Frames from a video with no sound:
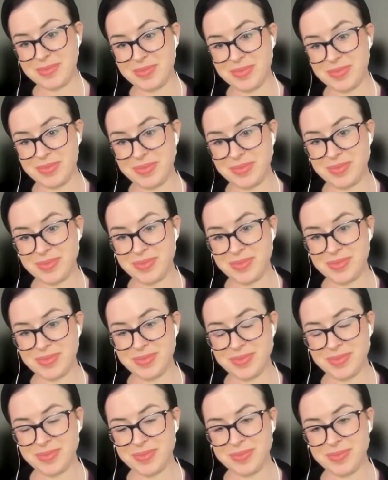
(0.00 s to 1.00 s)

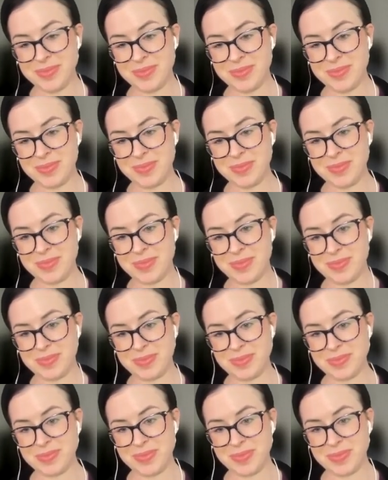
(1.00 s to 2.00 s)

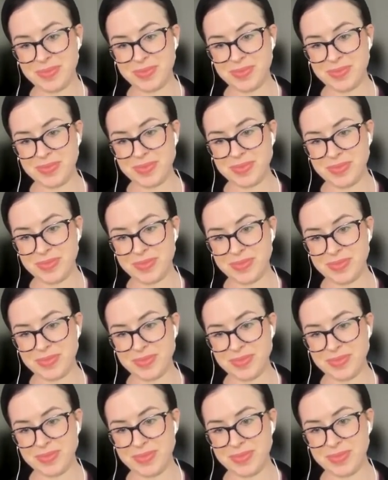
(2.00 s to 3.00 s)

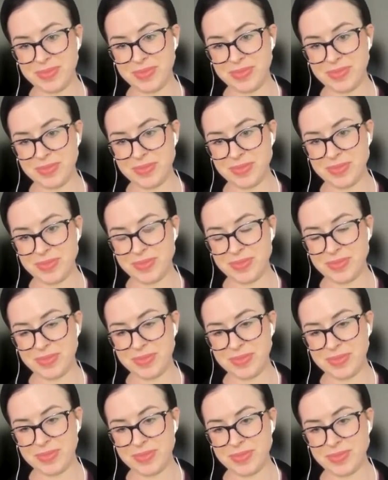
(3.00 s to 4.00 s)

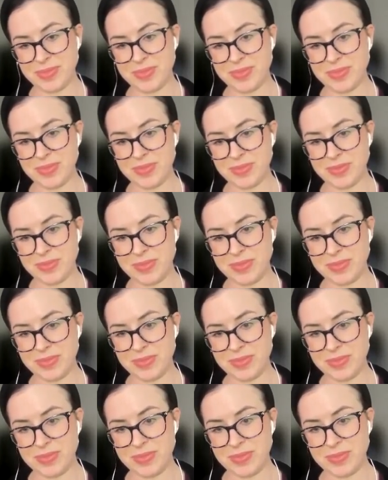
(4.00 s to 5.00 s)

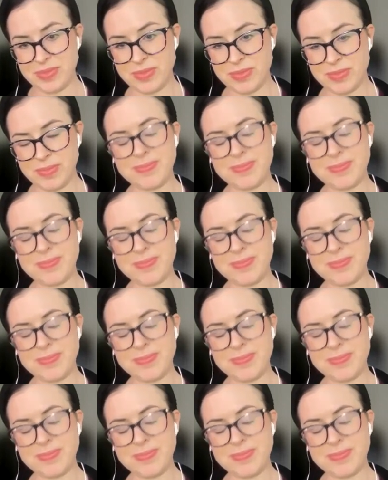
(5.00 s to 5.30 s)
(not speaking)